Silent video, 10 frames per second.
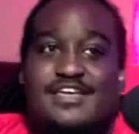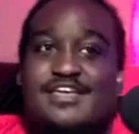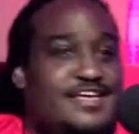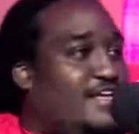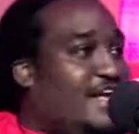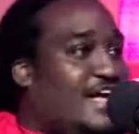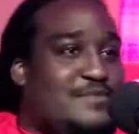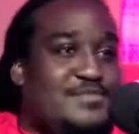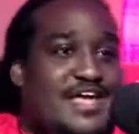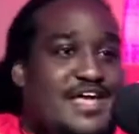oh, bro,
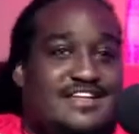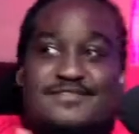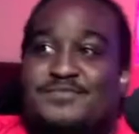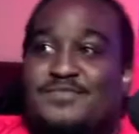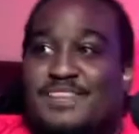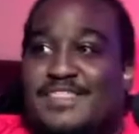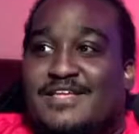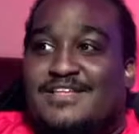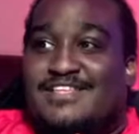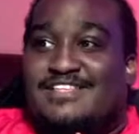please
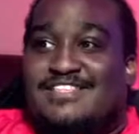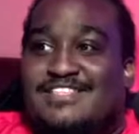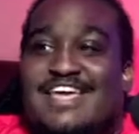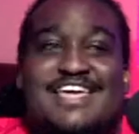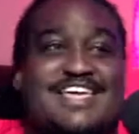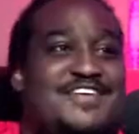take it there, bro.